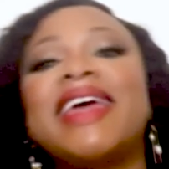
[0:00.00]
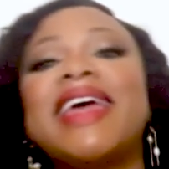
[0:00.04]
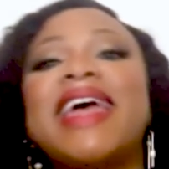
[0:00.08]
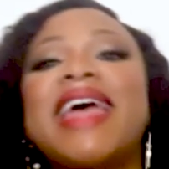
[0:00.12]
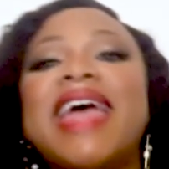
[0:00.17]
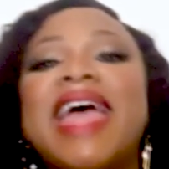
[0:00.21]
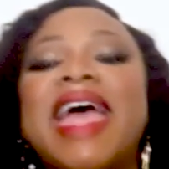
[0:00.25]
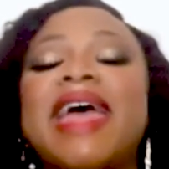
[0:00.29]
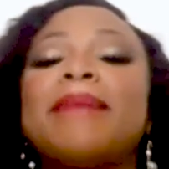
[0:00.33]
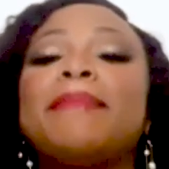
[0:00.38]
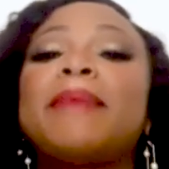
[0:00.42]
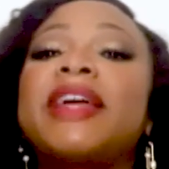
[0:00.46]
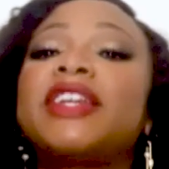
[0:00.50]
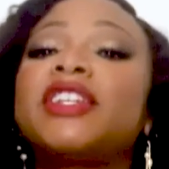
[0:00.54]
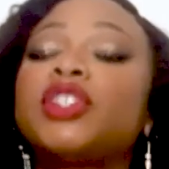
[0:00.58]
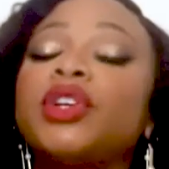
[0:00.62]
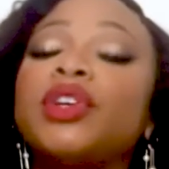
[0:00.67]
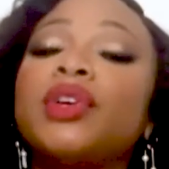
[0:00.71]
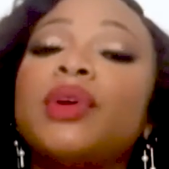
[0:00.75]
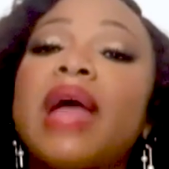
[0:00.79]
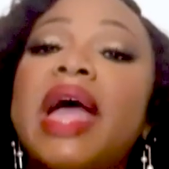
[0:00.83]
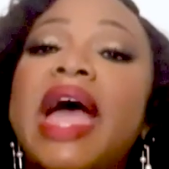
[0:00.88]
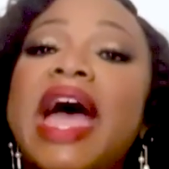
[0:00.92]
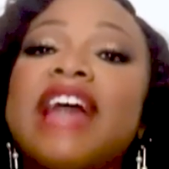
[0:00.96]
And make sure
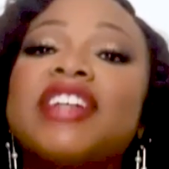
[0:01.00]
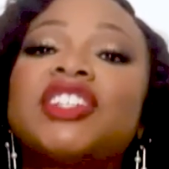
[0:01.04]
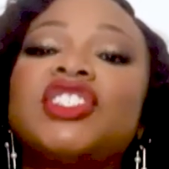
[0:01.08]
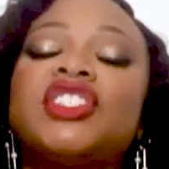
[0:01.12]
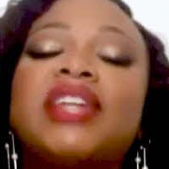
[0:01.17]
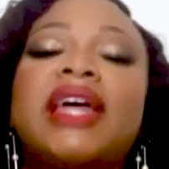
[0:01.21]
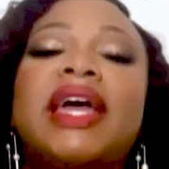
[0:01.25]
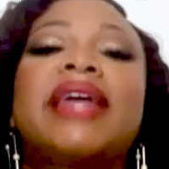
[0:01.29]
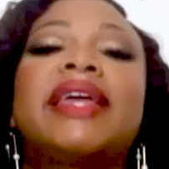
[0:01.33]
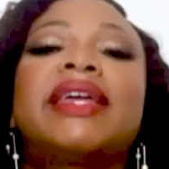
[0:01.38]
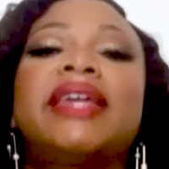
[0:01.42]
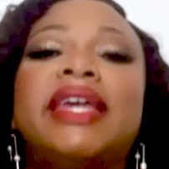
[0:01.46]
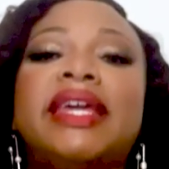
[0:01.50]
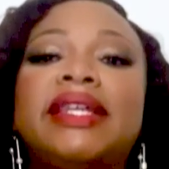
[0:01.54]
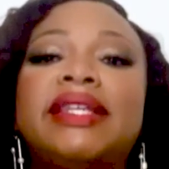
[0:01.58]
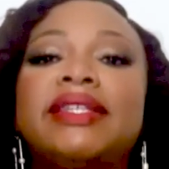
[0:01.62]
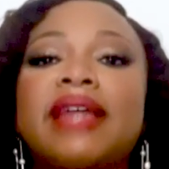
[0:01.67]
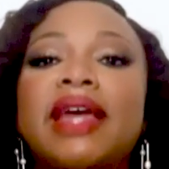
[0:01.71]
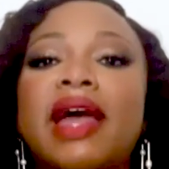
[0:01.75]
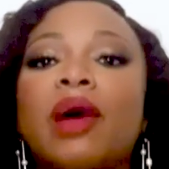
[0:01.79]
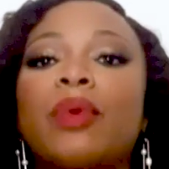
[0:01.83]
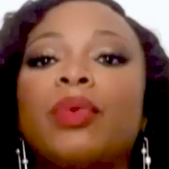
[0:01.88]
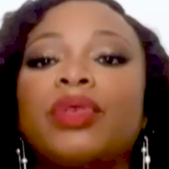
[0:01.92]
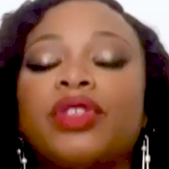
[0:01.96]
you hashtag get
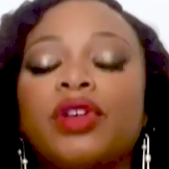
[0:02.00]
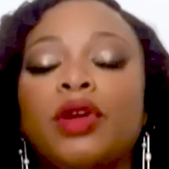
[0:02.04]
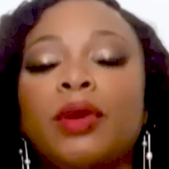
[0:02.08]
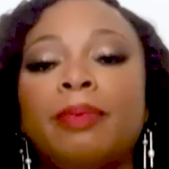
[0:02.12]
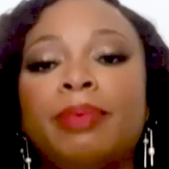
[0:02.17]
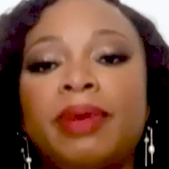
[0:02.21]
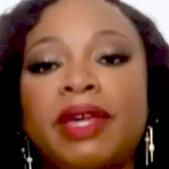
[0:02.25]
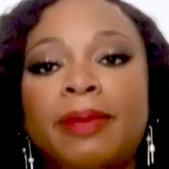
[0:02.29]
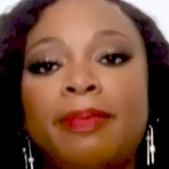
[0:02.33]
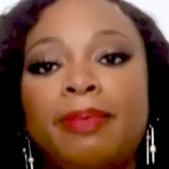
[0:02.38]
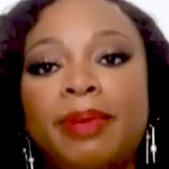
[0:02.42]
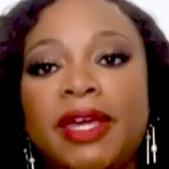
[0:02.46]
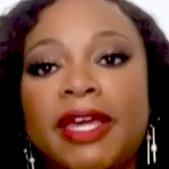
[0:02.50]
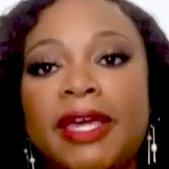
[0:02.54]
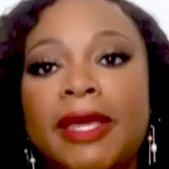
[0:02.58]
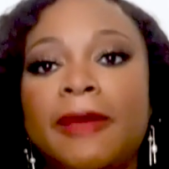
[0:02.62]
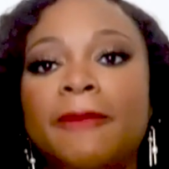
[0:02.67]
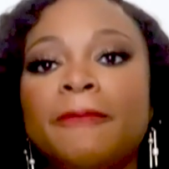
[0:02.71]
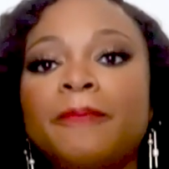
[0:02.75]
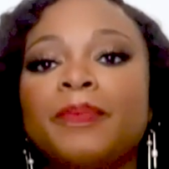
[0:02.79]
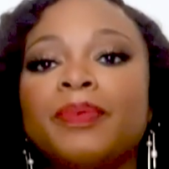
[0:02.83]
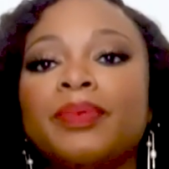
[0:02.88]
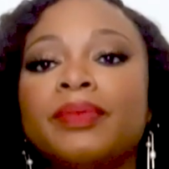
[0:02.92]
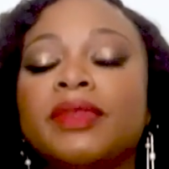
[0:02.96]
down with your BP.
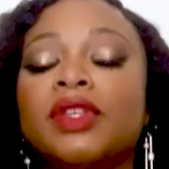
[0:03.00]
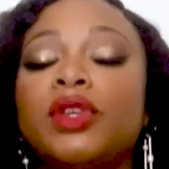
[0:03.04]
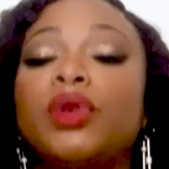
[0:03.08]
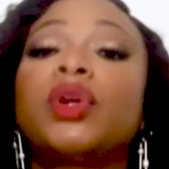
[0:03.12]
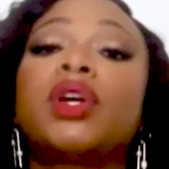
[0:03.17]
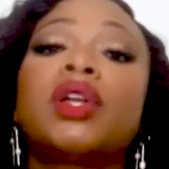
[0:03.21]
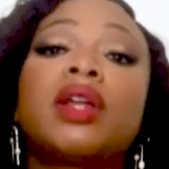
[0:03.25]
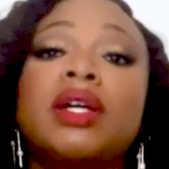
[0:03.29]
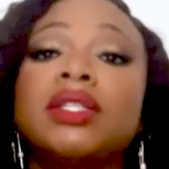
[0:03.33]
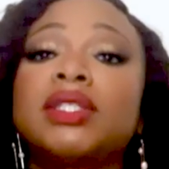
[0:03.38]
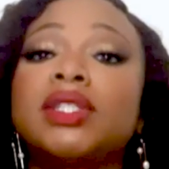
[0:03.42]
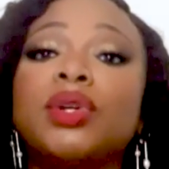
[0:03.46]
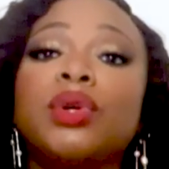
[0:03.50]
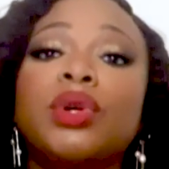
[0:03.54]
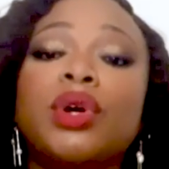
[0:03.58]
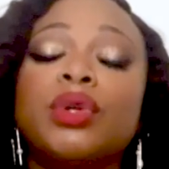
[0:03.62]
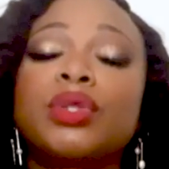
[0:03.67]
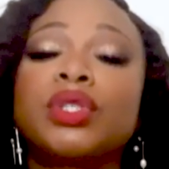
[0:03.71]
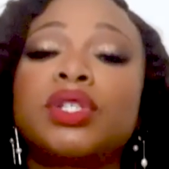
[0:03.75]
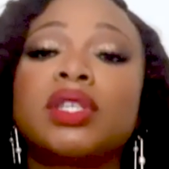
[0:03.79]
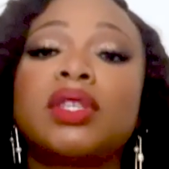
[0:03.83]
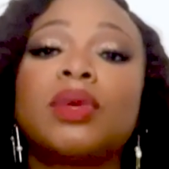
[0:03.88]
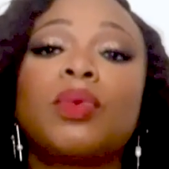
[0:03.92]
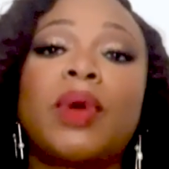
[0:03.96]
You can also go
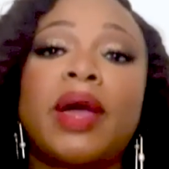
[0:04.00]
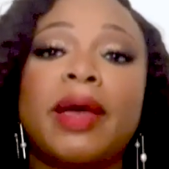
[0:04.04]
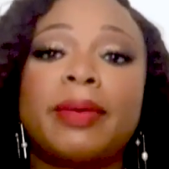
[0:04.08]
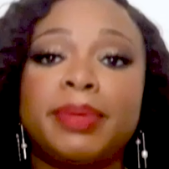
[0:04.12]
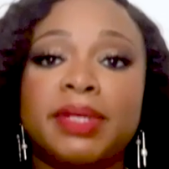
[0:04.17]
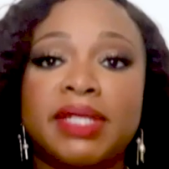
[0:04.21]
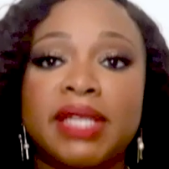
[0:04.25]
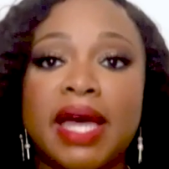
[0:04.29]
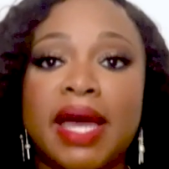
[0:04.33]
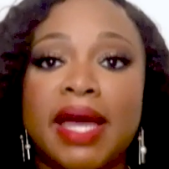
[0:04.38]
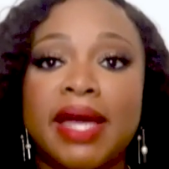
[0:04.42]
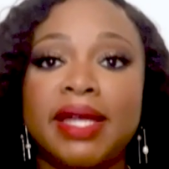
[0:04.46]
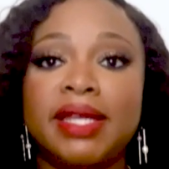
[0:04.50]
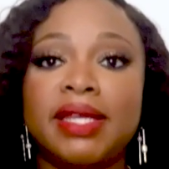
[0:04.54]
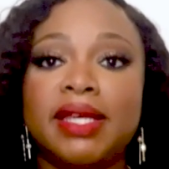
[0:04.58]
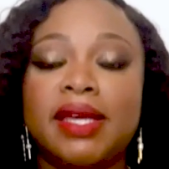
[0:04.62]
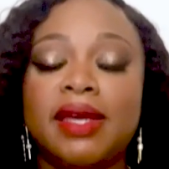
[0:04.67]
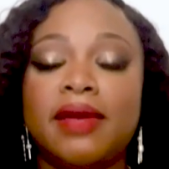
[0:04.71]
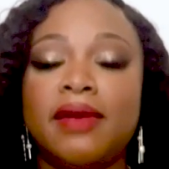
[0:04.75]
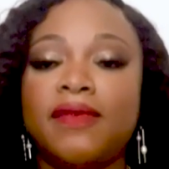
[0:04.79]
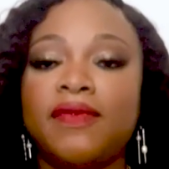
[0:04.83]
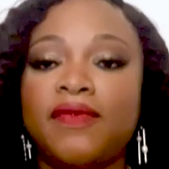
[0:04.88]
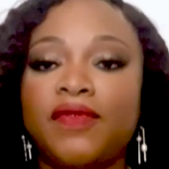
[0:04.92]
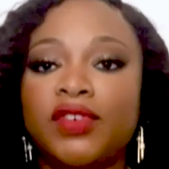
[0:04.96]
to the website
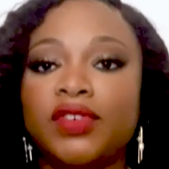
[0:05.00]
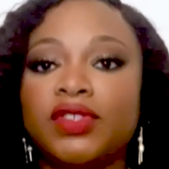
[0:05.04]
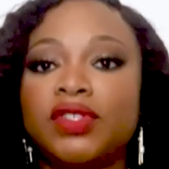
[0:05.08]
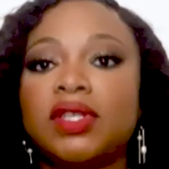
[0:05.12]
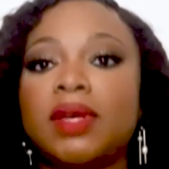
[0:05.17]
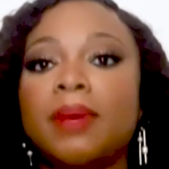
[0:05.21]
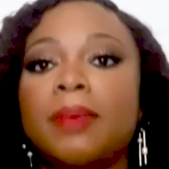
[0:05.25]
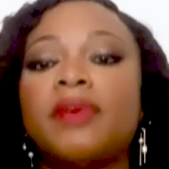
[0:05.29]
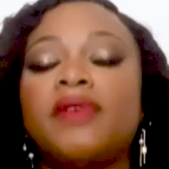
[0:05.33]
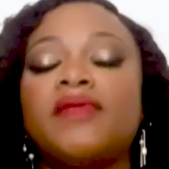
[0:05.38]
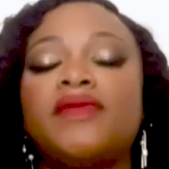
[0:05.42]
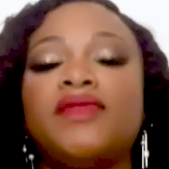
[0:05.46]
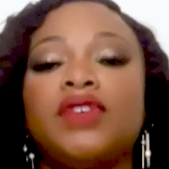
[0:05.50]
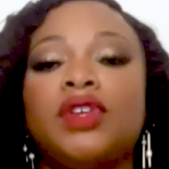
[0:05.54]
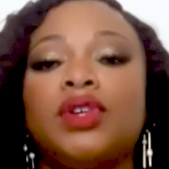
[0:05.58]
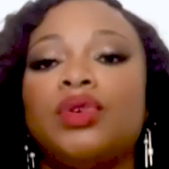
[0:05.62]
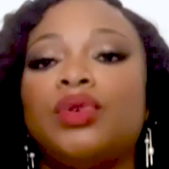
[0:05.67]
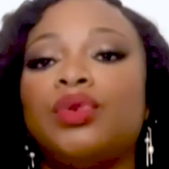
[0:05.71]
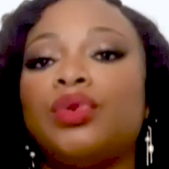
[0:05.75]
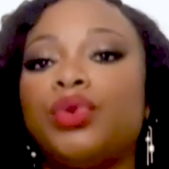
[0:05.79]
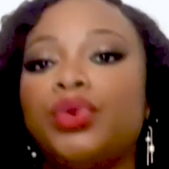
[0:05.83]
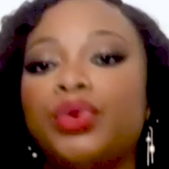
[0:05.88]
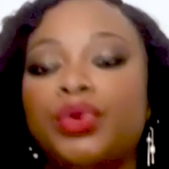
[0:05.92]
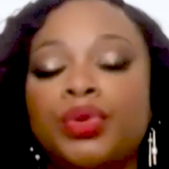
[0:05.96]
if for some of you
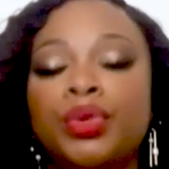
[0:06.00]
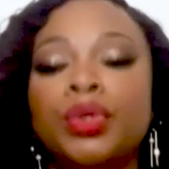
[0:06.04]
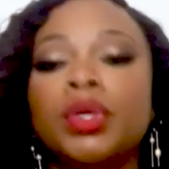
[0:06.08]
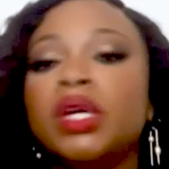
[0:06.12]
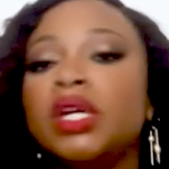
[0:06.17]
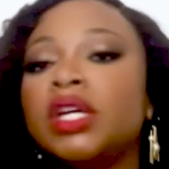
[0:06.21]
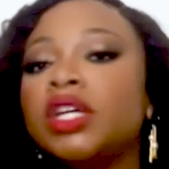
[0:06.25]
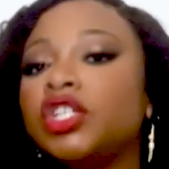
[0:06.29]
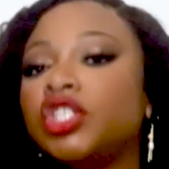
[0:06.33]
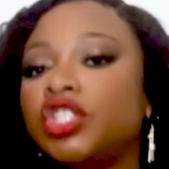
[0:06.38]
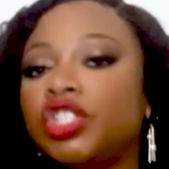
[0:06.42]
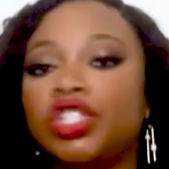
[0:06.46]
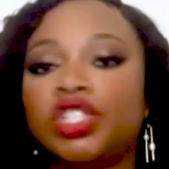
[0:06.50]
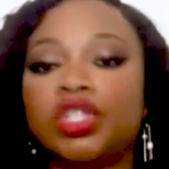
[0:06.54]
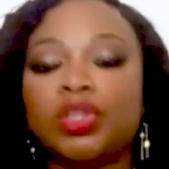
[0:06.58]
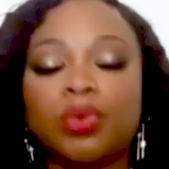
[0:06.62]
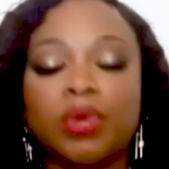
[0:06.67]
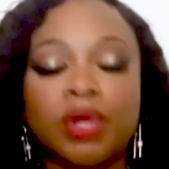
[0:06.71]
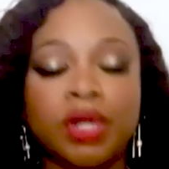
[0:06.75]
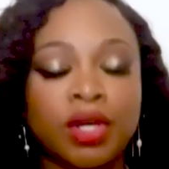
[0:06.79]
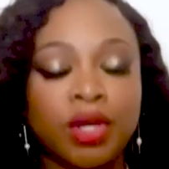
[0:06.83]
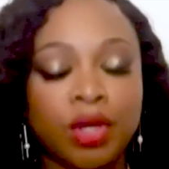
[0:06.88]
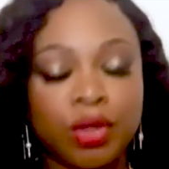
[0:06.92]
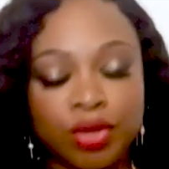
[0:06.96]
who just
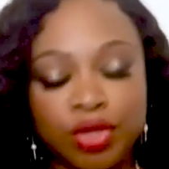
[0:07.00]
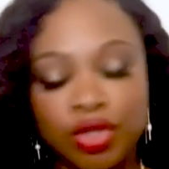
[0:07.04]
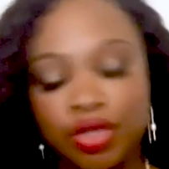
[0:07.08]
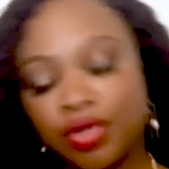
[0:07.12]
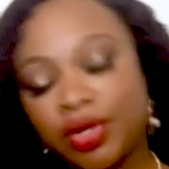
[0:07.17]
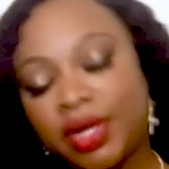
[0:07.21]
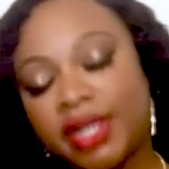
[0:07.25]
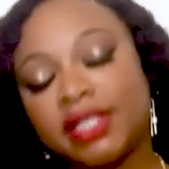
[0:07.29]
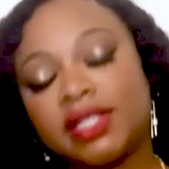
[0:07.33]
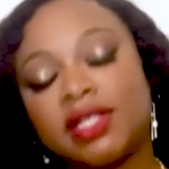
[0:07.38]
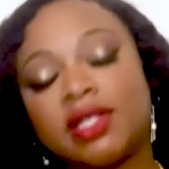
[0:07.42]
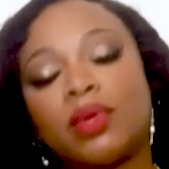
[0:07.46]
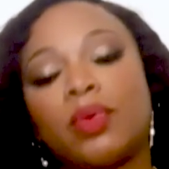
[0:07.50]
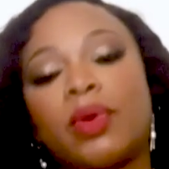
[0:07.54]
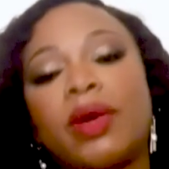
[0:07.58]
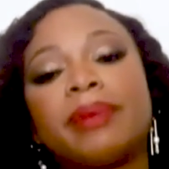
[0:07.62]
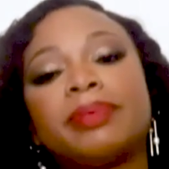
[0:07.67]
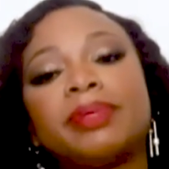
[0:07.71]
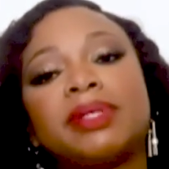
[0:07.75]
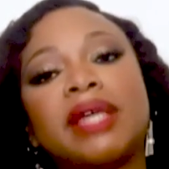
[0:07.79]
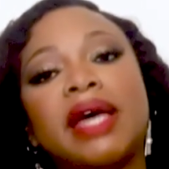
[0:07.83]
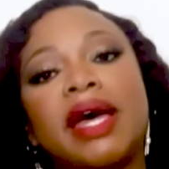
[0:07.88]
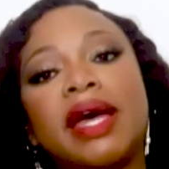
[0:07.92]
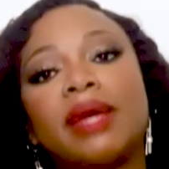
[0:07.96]
want to go straight to the
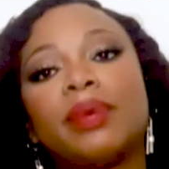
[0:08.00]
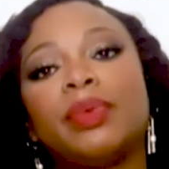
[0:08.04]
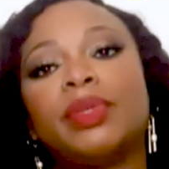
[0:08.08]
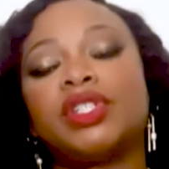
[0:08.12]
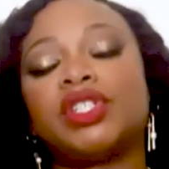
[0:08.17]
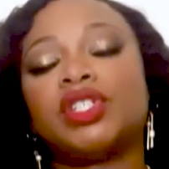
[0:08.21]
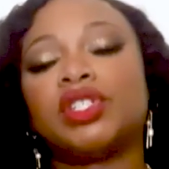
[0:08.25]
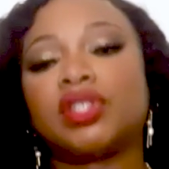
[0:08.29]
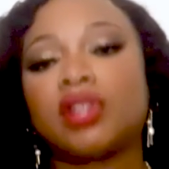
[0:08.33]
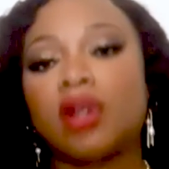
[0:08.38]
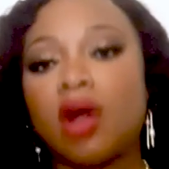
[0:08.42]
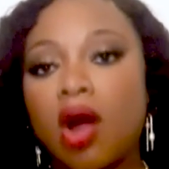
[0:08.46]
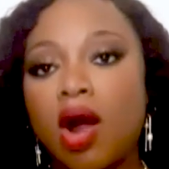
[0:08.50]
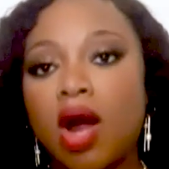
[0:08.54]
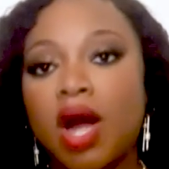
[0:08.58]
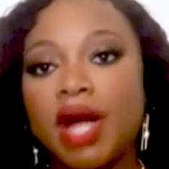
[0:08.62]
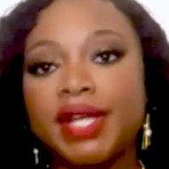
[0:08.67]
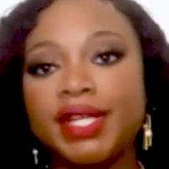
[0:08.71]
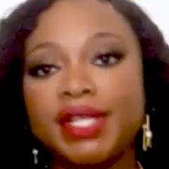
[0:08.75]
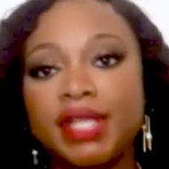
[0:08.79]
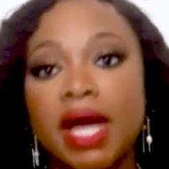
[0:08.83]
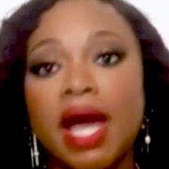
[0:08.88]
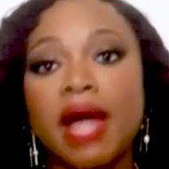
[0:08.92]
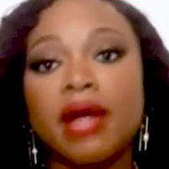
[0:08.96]
website, which is
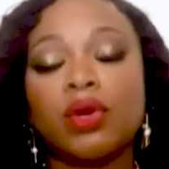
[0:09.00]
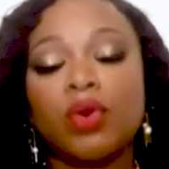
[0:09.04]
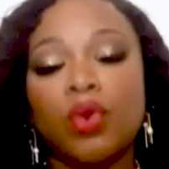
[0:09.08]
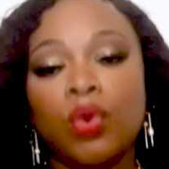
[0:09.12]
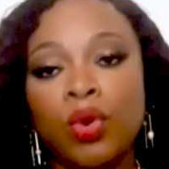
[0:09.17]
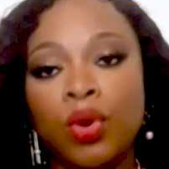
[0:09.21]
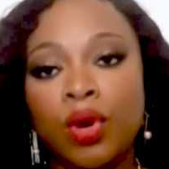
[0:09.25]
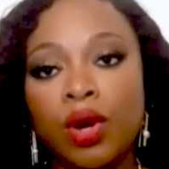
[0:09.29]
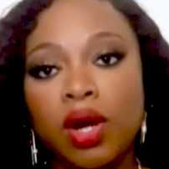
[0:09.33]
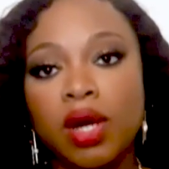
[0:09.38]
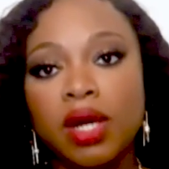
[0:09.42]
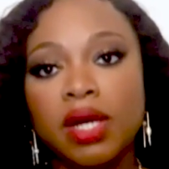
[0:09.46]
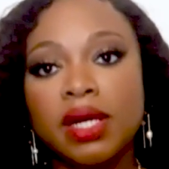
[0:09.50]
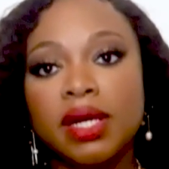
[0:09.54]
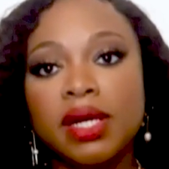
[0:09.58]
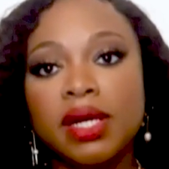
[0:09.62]
heart.org